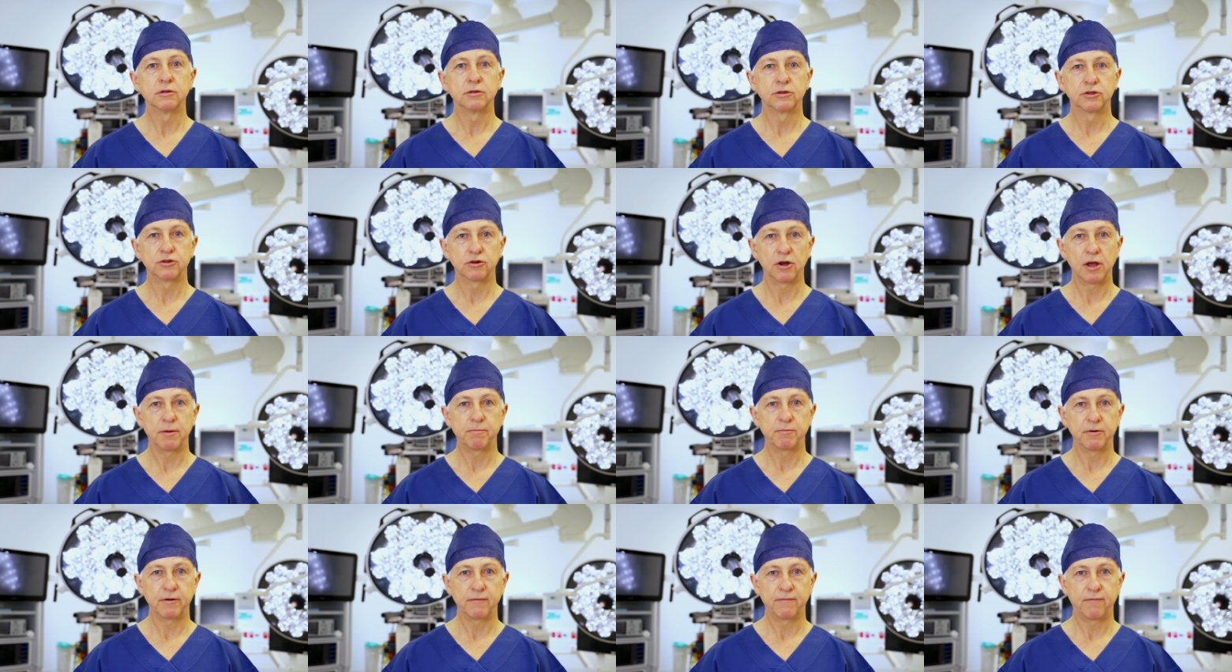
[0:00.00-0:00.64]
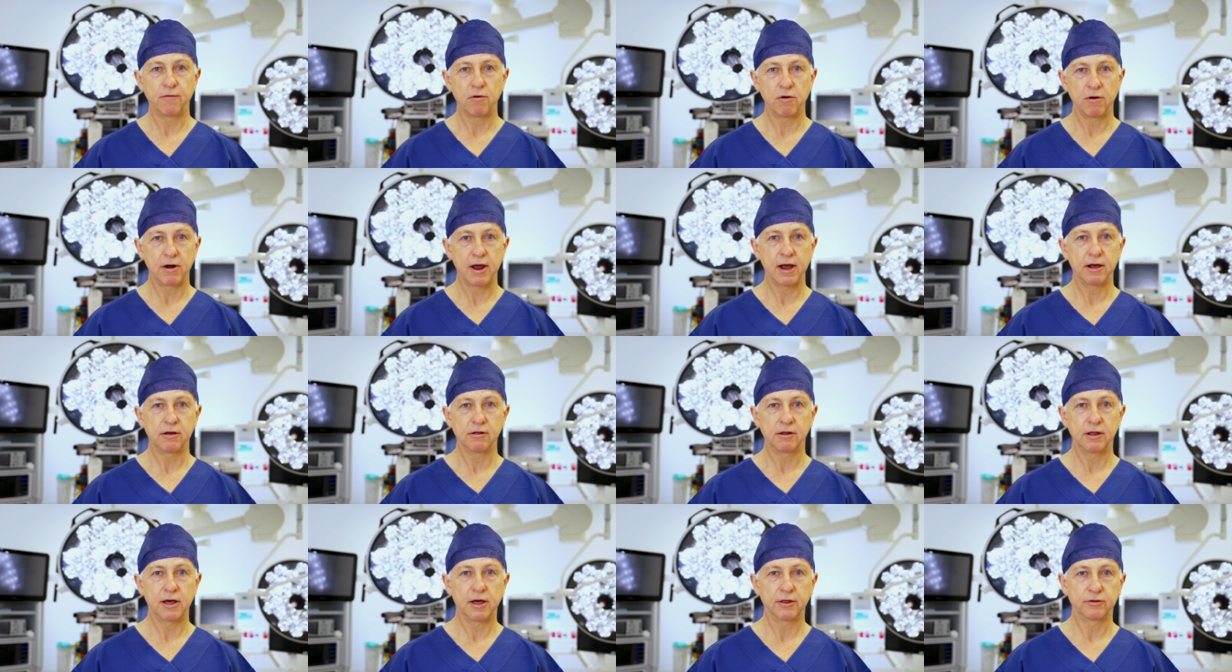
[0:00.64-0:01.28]
treatment for
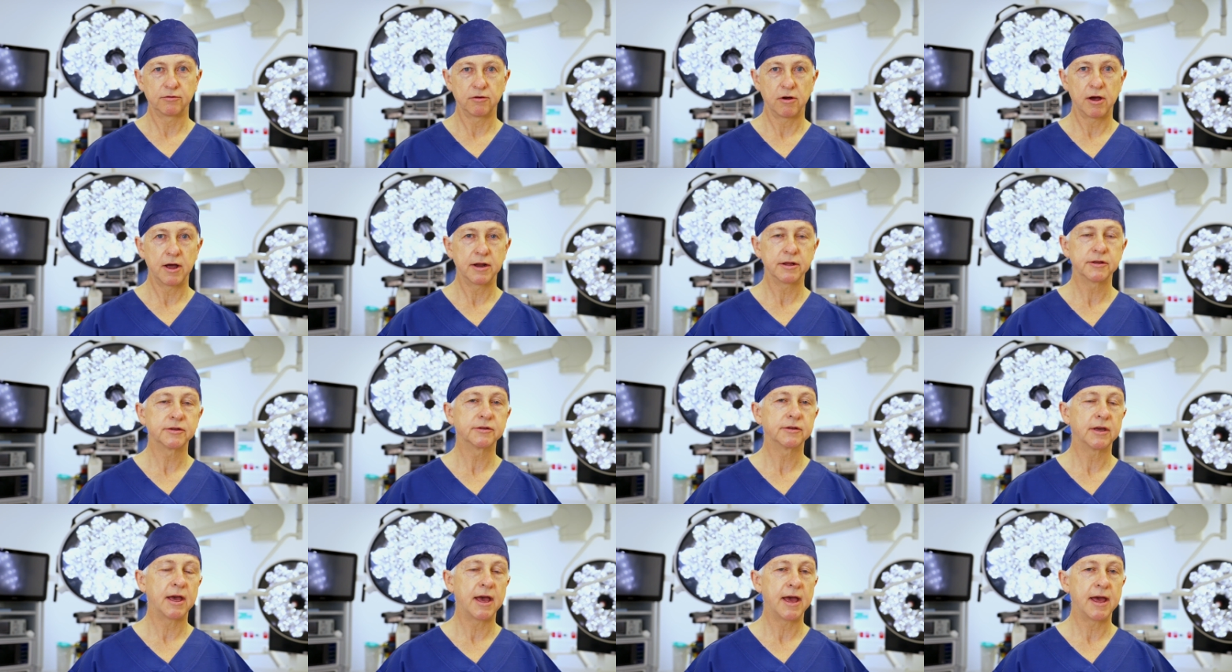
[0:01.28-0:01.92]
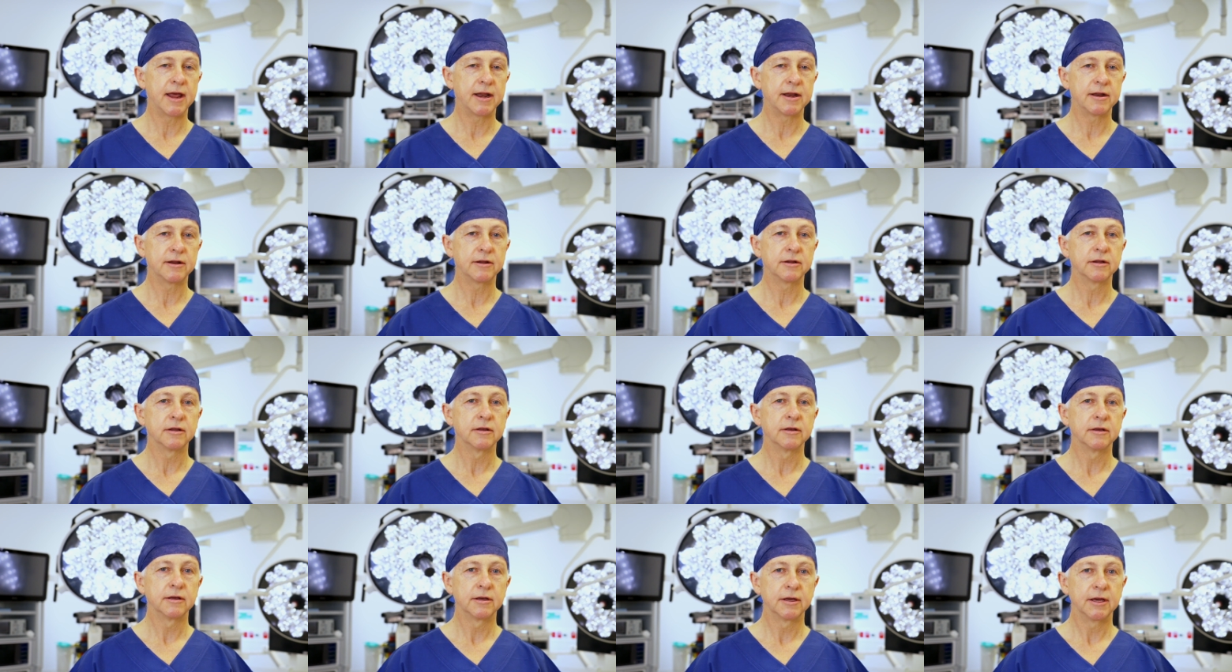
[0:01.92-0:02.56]
ankle arthritis, and
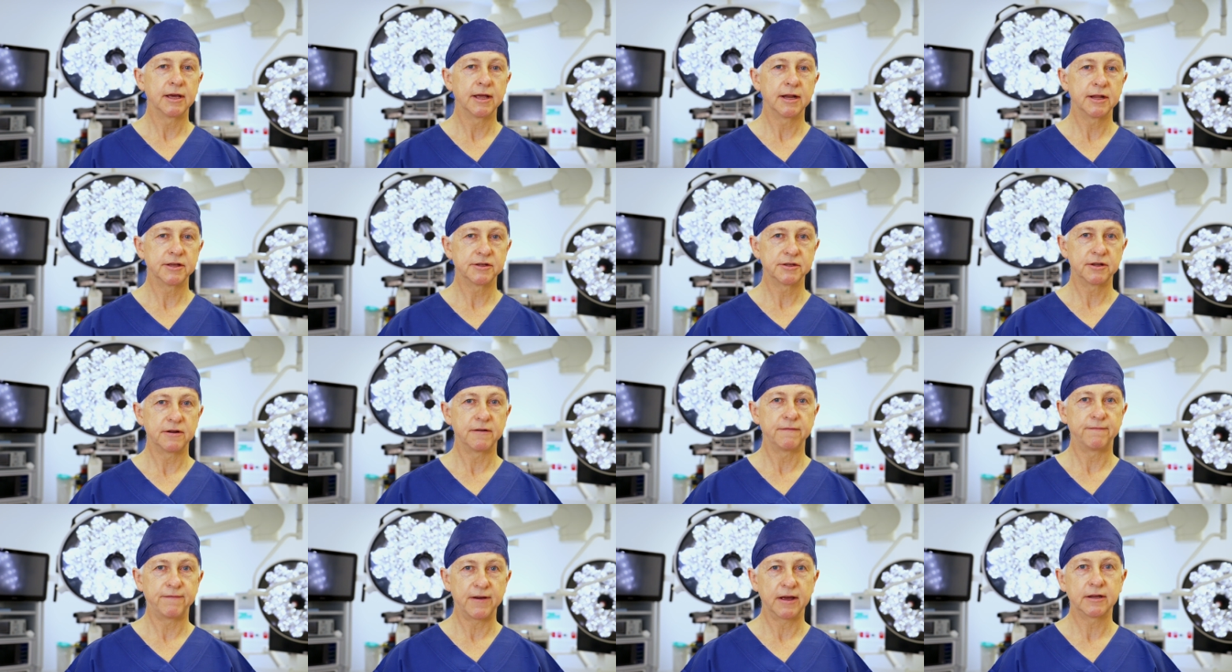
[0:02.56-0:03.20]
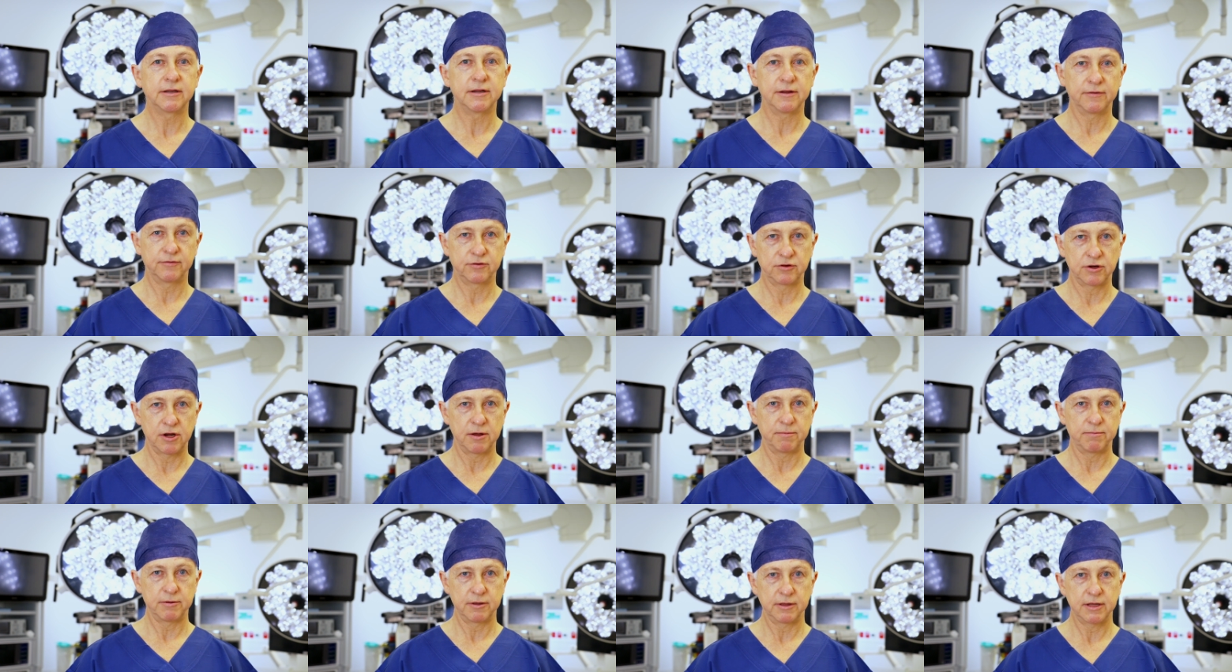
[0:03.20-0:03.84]
it is an effective
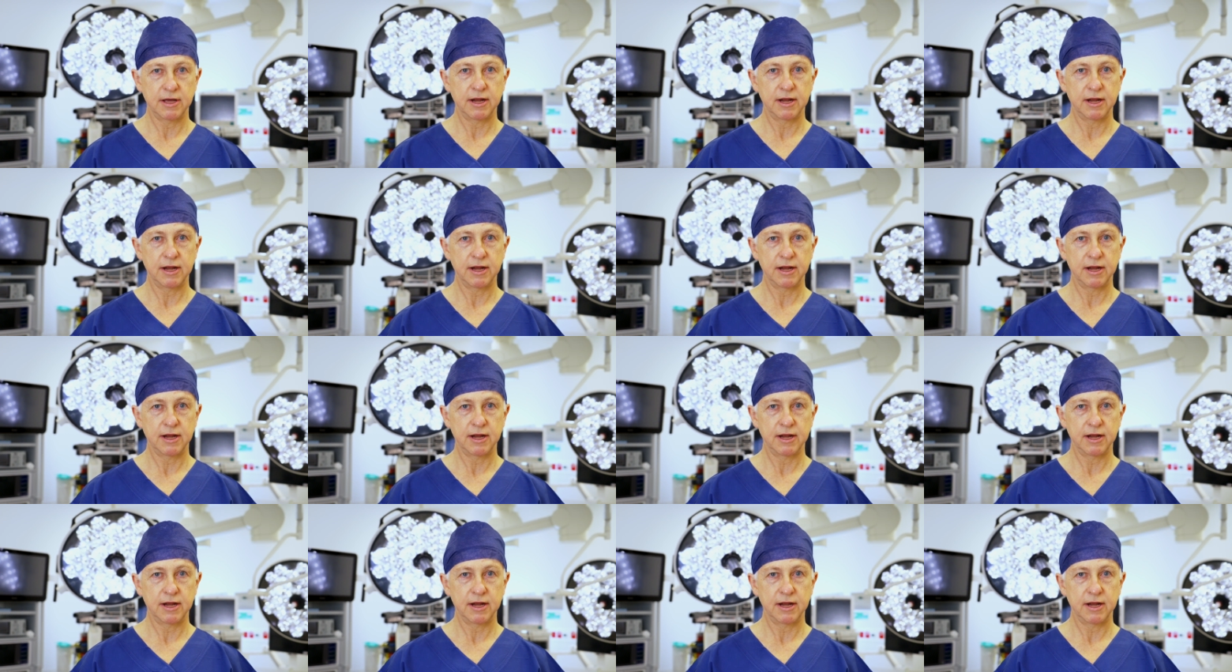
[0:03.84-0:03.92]
treatment.